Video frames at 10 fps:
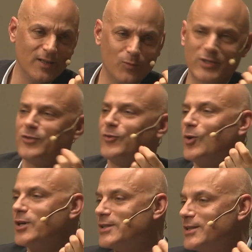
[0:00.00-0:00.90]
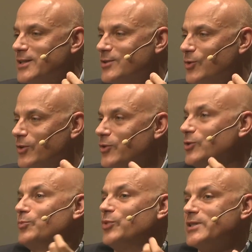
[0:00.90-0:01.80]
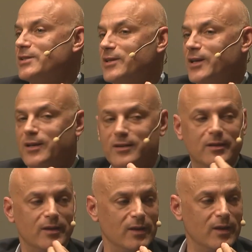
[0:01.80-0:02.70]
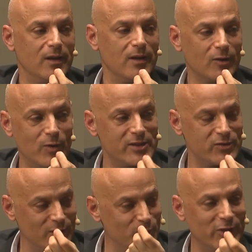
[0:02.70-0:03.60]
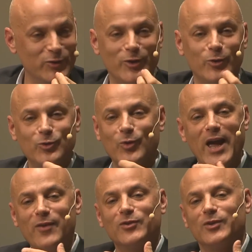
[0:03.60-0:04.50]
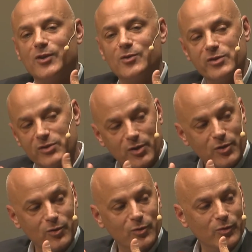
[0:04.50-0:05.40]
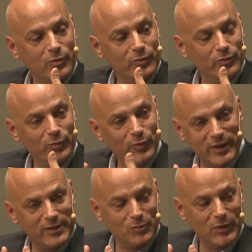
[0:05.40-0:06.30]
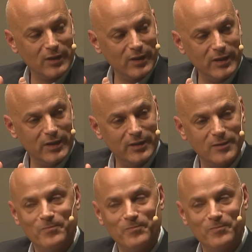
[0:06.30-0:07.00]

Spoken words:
Which, of course, is a sort of hubristic question. But, you have to go so intimately.